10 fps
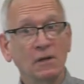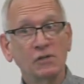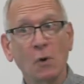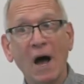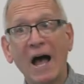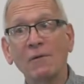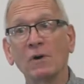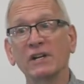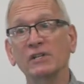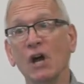So I
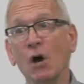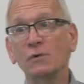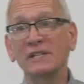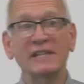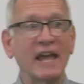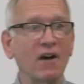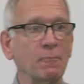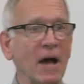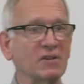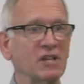want to know did they have
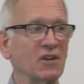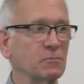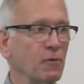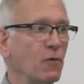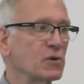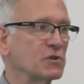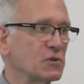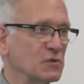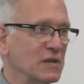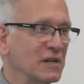bowel sounds before
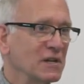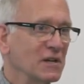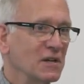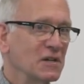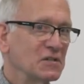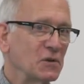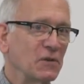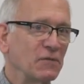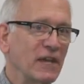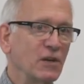surgery so that
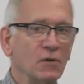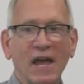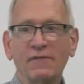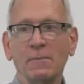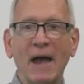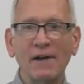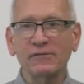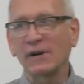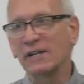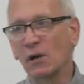if they don't have them
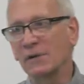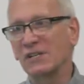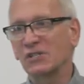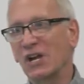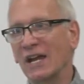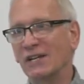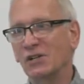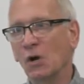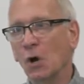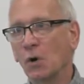after, I know it's a change?
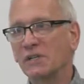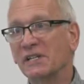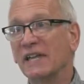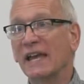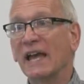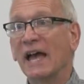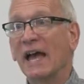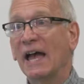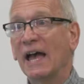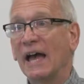Or did they
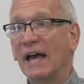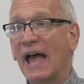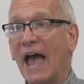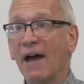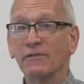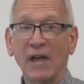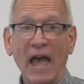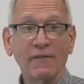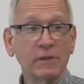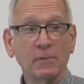to
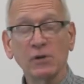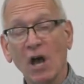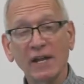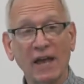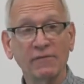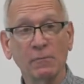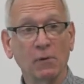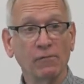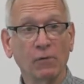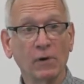have them or not have them
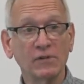before?